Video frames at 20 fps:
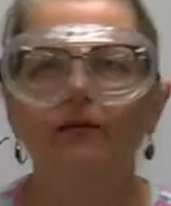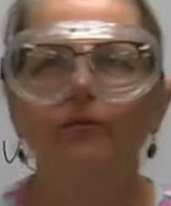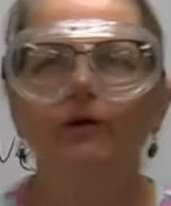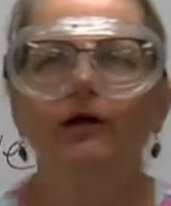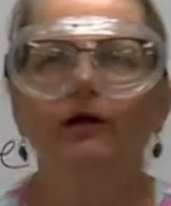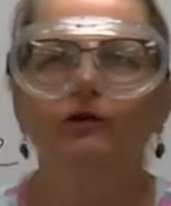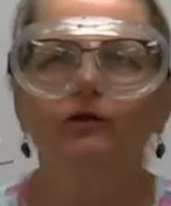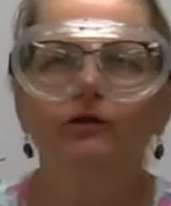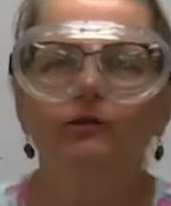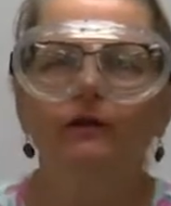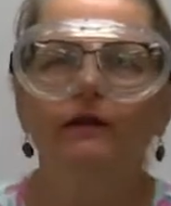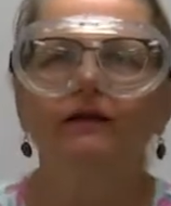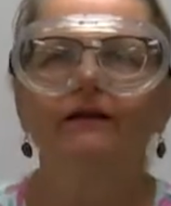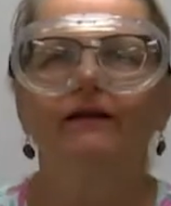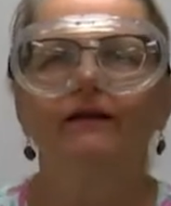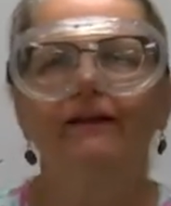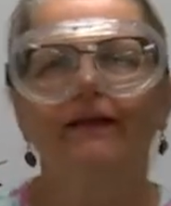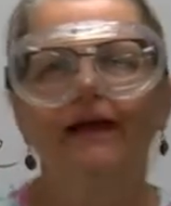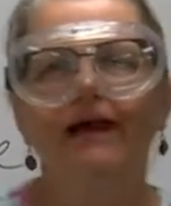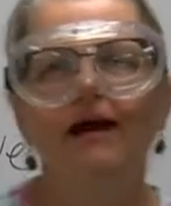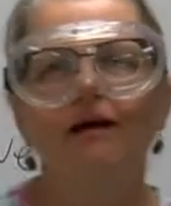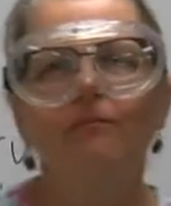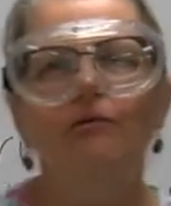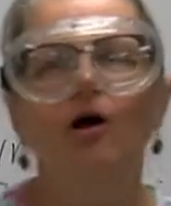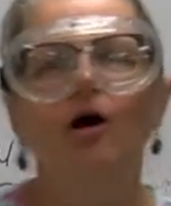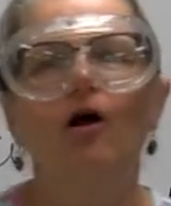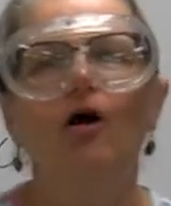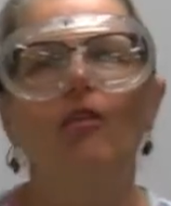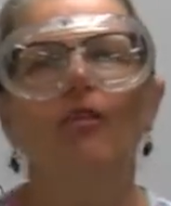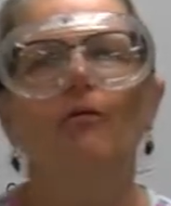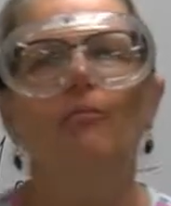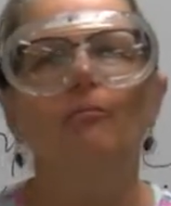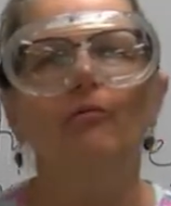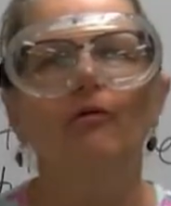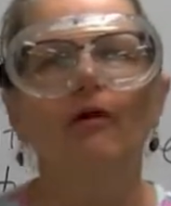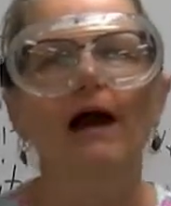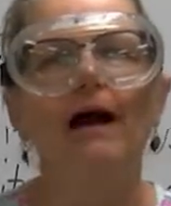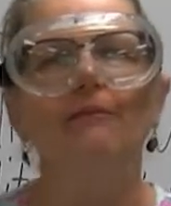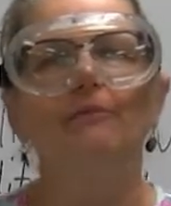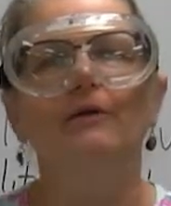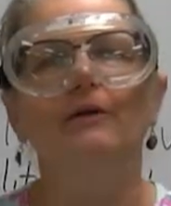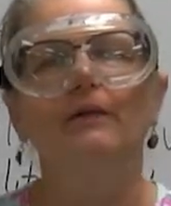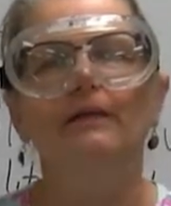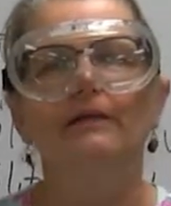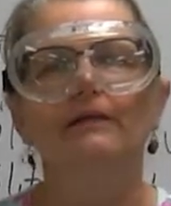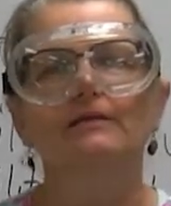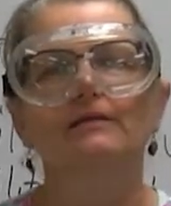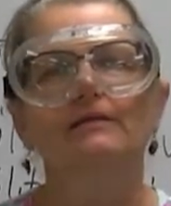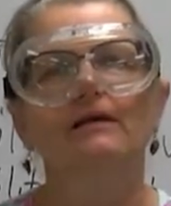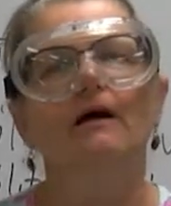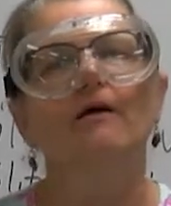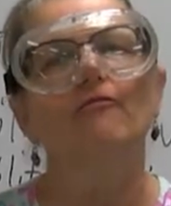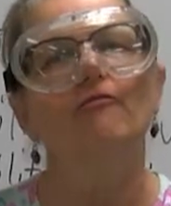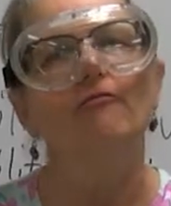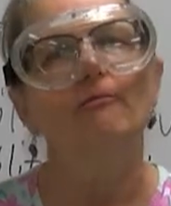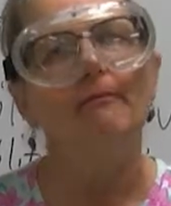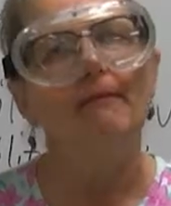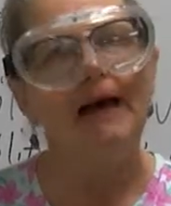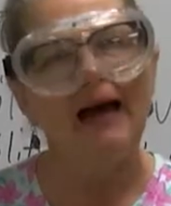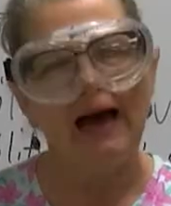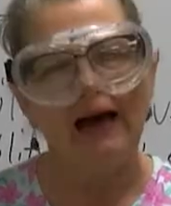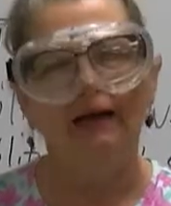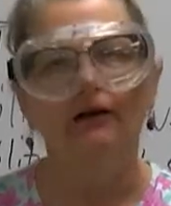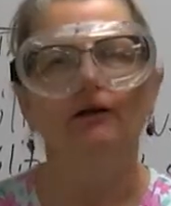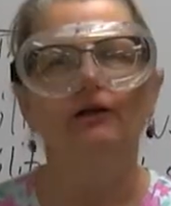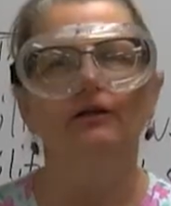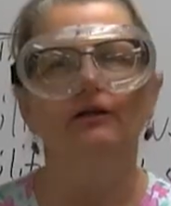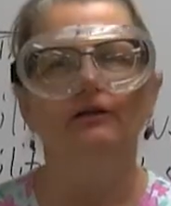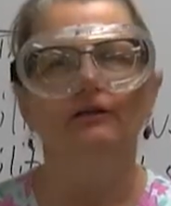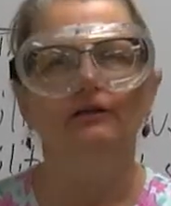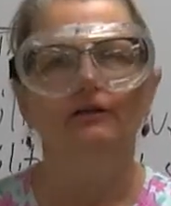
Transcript: we are doing the lab called the properties of matter.